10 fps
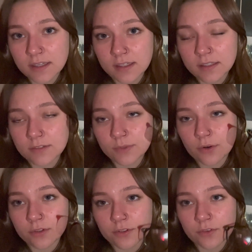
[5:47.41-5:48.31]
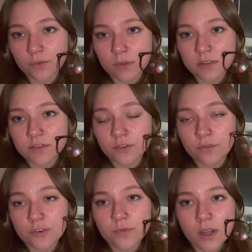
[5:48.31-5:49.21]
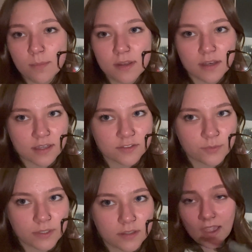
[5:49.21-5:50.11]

and we ordered new new ones. So those will come in next week.